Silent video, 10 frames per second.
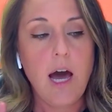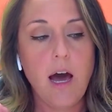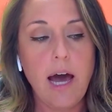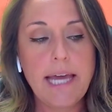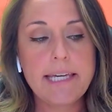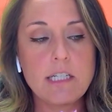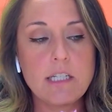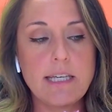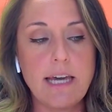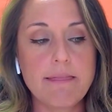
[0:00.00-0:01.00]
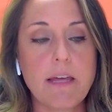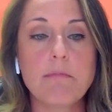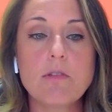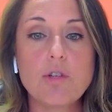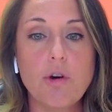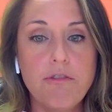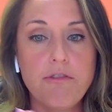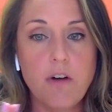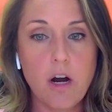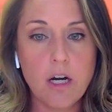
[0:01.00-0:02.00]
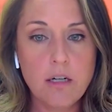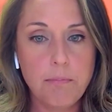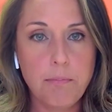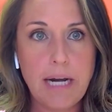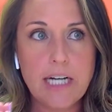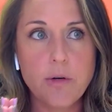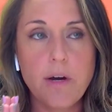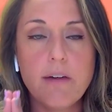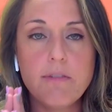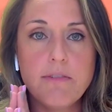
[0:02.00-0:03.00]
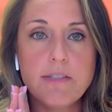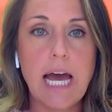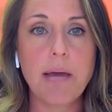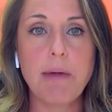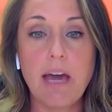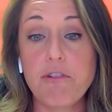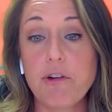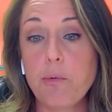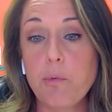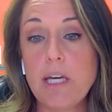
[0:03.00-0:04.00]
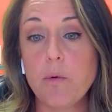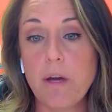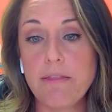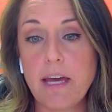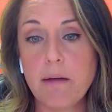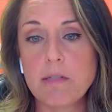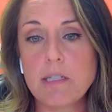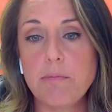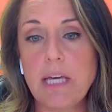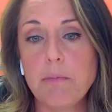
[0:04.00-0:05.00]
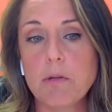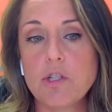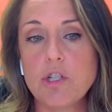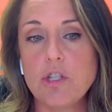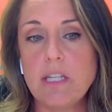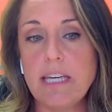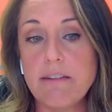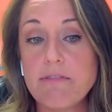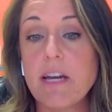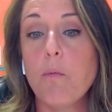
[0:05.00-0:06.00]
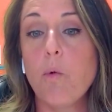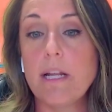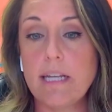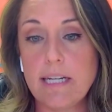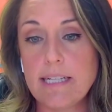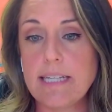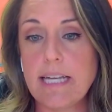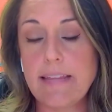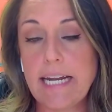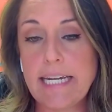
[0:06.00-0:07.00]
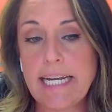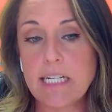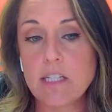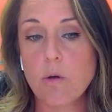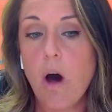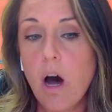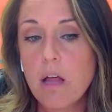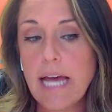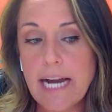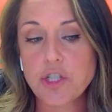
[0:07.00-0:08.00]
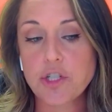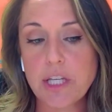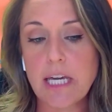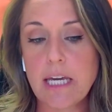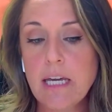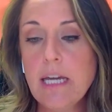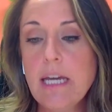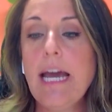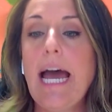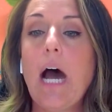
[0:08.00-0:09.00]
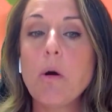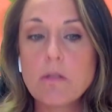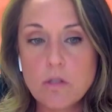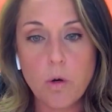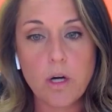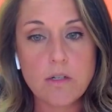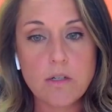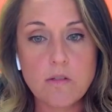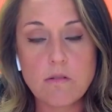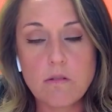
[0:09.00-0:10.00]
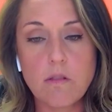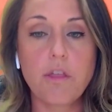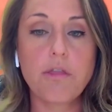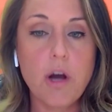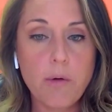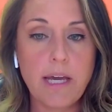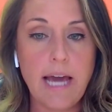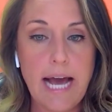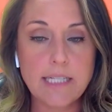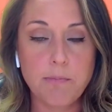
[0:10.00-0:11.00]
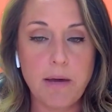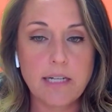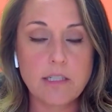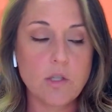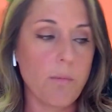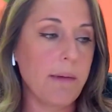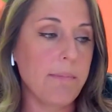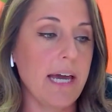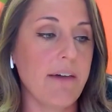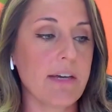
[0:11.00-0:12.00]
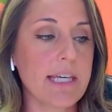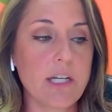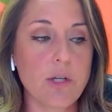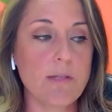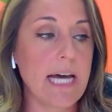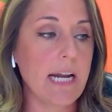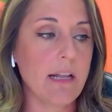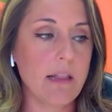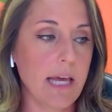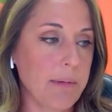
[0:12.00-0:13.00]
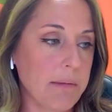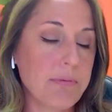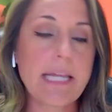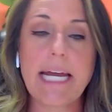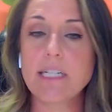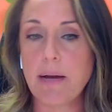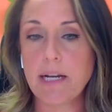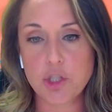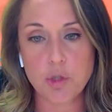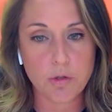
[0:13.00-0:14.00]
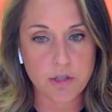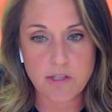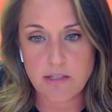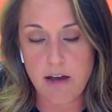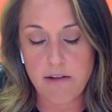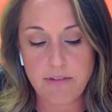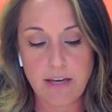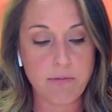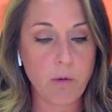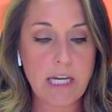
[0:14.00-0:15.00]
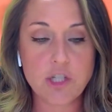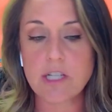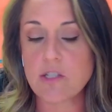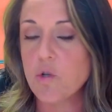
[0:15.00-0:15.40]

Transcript: I can get them so far, but I don't have enough time every week with them to be able to give them what it is that they need. And so I'll actually outsource the throwing aspect. So maybe I have a kid who's been plagued by shoulder stuff, and we just,